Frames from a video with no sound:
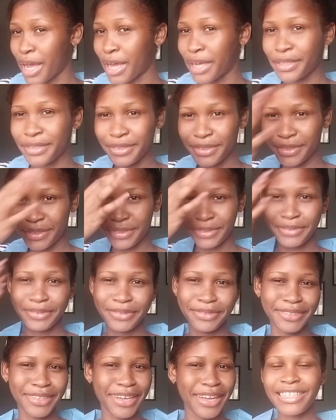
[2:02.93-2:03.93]
guys.
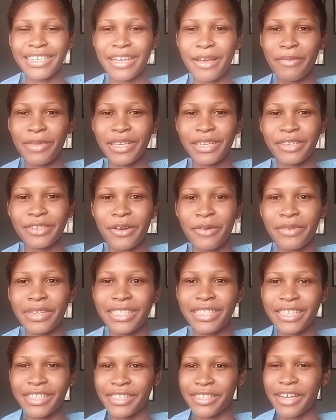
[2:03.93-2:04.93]
Tell me in the
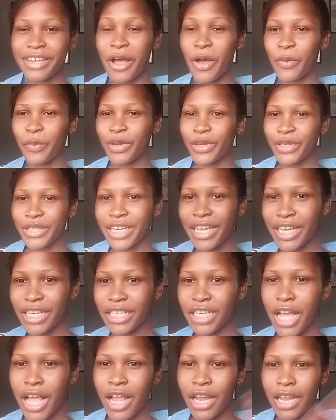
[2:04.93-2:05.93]
comment section how I'm
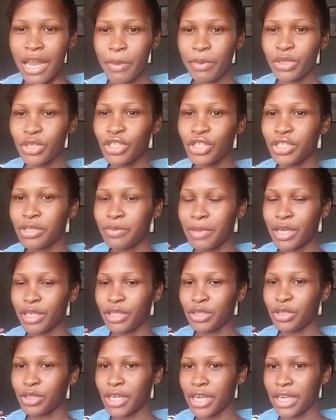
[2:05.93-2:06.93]
looking. Let me show you
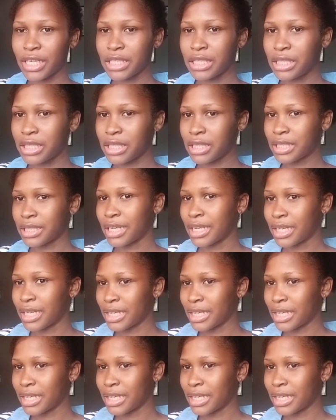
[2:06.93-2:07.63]
my dress.